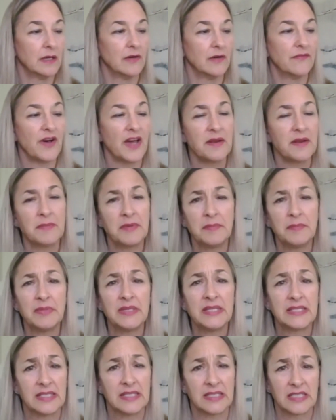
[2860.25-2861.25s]
A vitamin
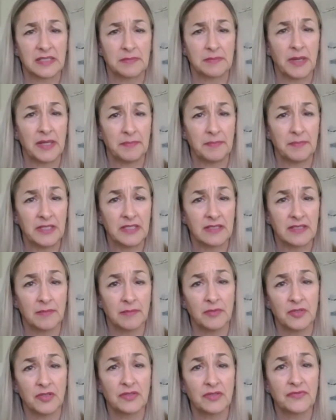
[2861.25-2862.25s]
B6 might be in
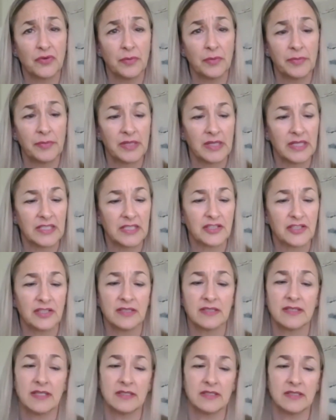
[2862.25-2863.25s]
some of those
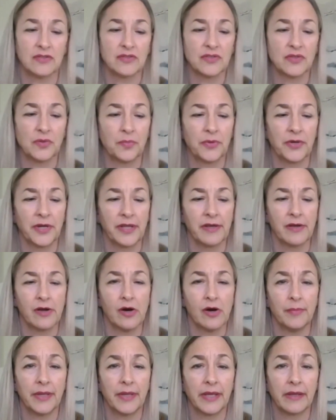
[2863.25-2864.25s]
formulations. That's also pretty
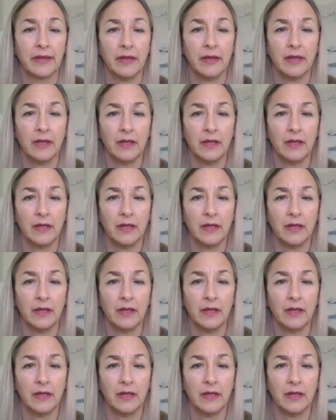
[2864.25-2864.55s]
calming.